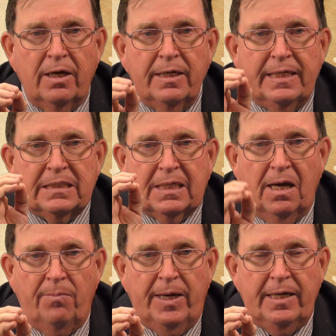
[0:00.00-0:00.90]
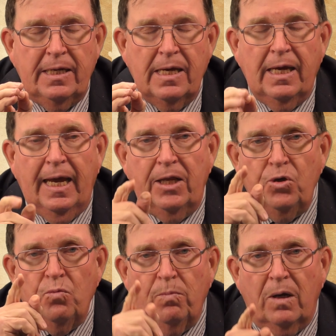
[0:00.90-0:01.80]
is coming, and
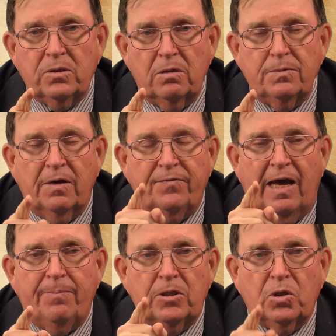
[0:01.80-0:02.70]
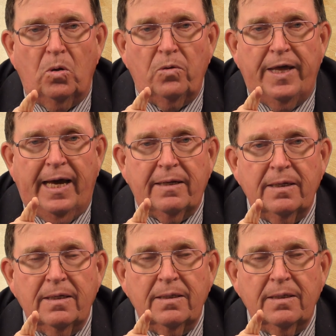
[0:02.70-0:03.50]
you Muslims have not been told that